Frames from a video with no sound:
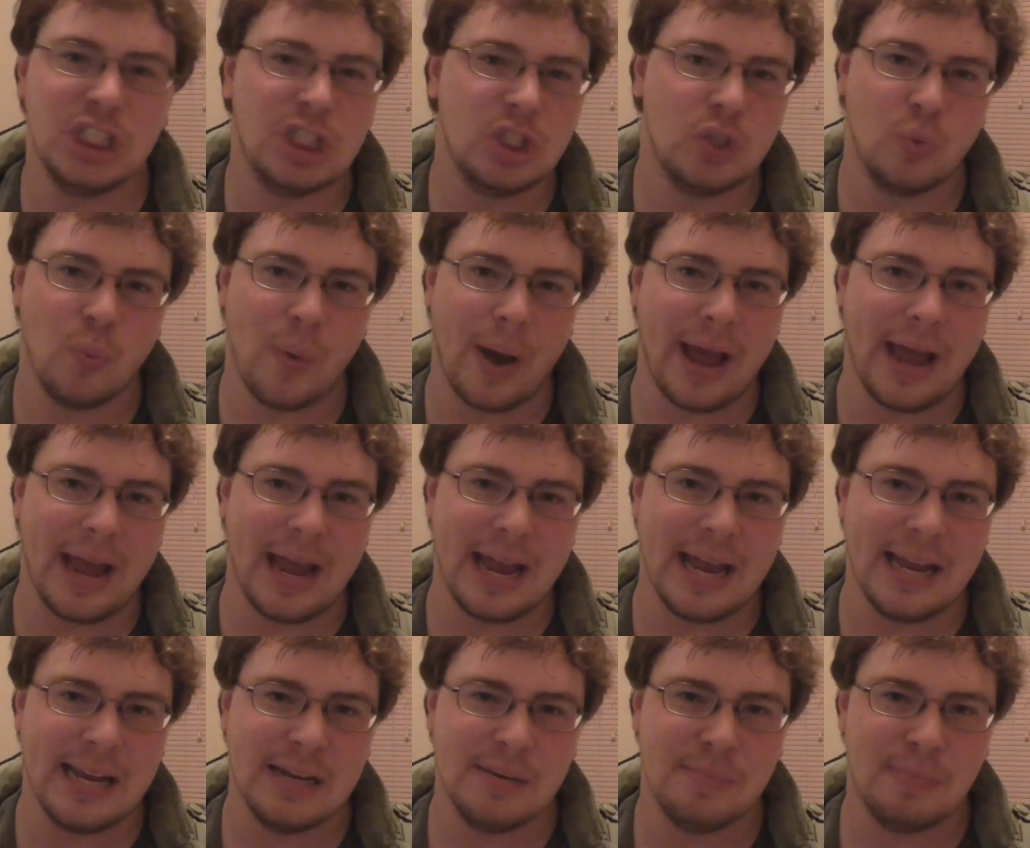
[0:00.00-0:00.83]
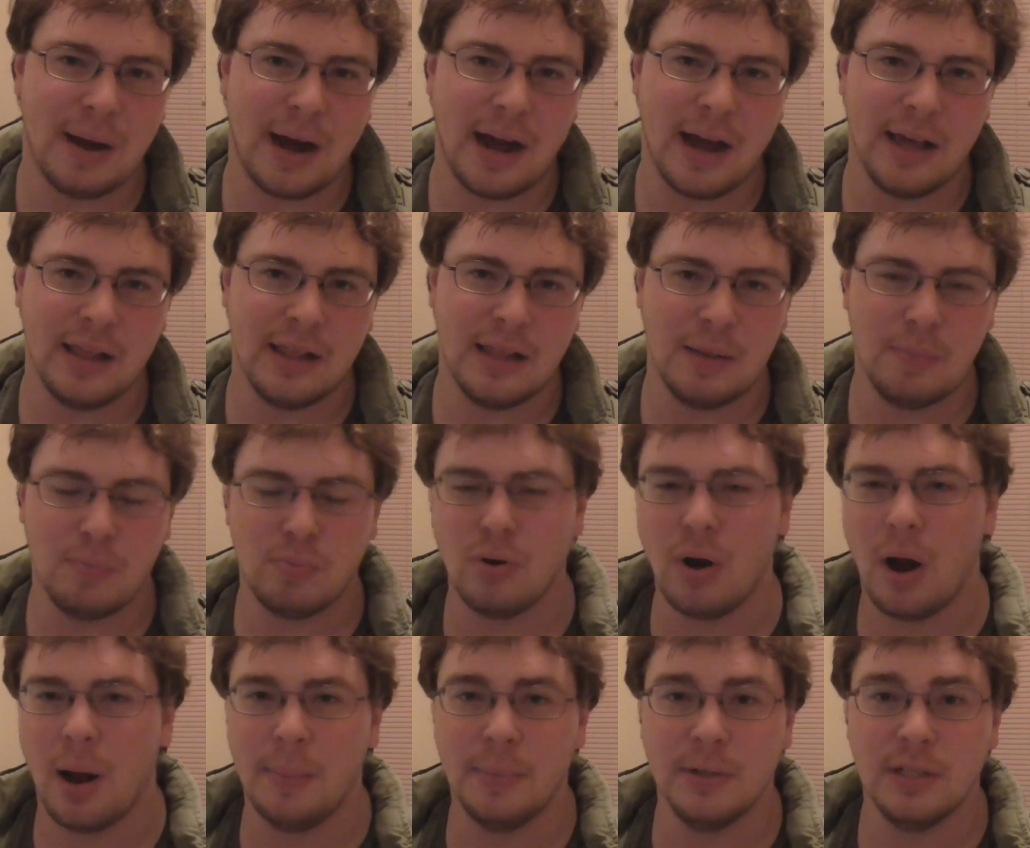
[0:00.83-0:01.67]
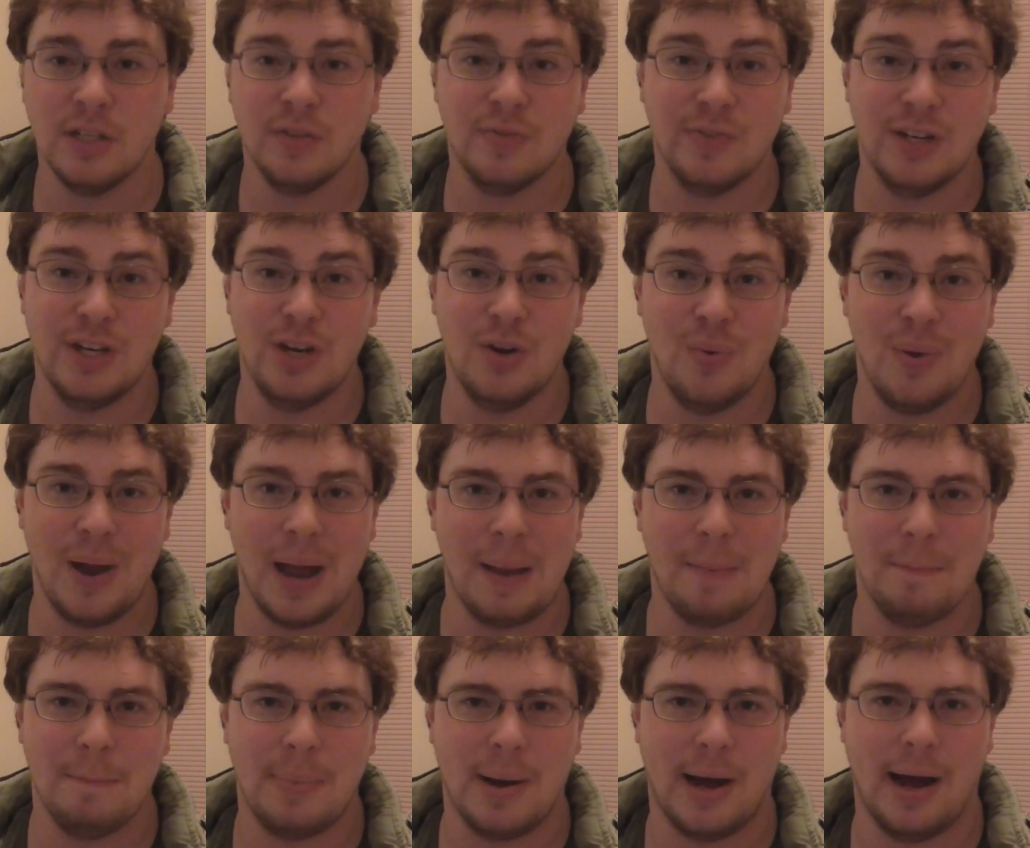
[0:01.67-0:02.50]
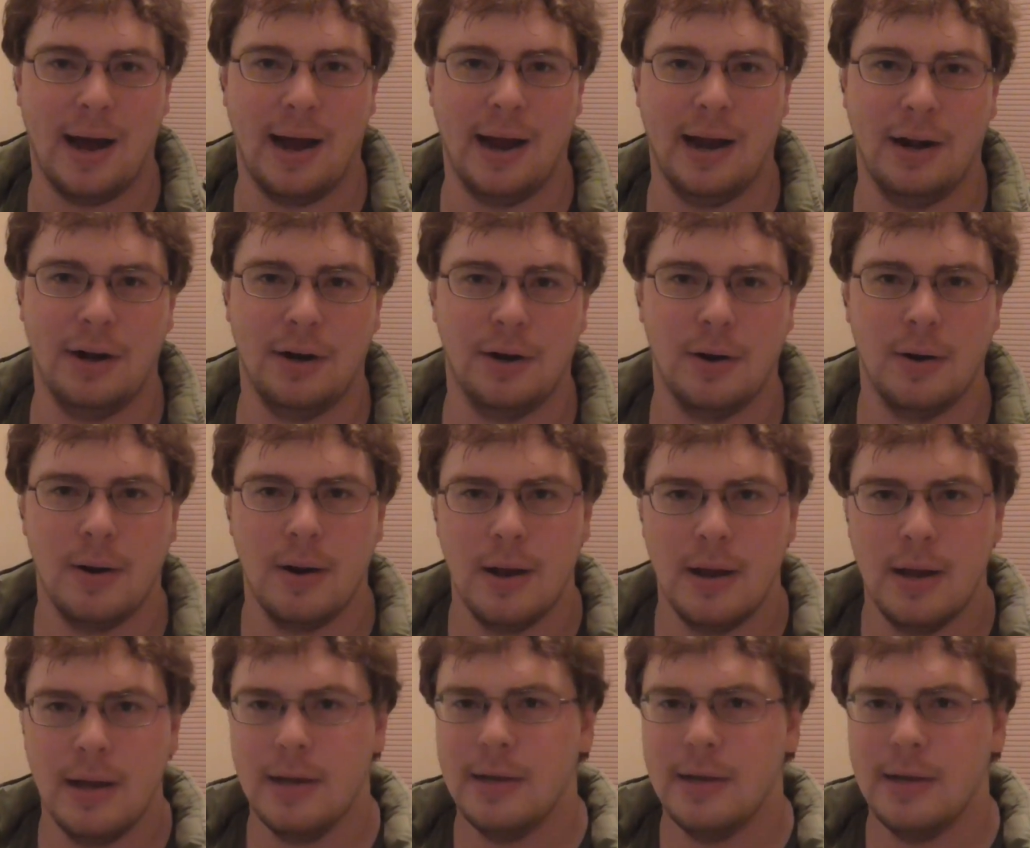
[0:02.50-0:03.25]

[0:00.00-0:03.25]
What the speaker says: swayed by the promise of a new empire,